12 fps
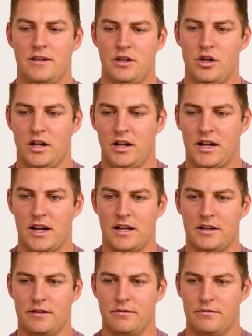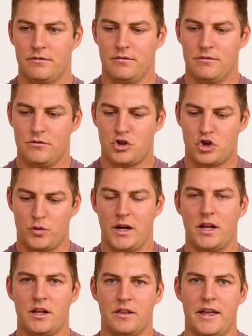You can kind of
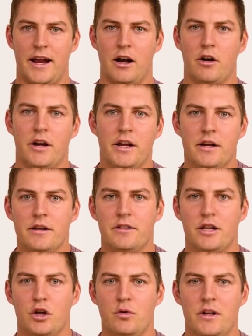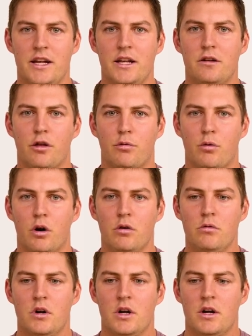shrink the area that you need to throw